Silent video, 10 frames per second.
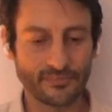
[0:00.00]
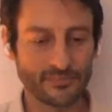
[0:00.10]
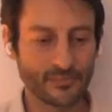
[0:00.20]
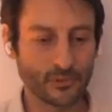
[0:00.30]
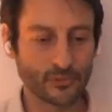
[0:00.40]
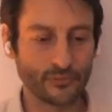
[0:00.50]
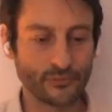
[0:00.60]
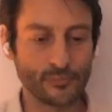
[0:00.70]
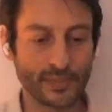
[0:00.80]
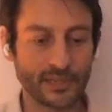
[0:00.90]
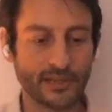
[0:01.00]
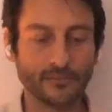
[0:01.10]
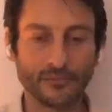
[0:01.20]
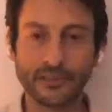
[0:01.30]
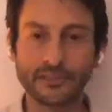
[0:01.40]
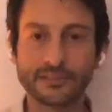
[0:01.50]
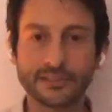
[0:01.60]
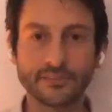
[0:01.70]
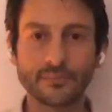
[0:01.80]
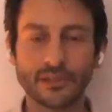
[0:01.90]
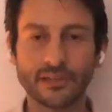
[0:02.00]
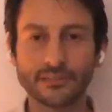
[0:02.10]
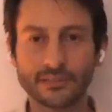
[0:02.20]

sort of become fairly stabilized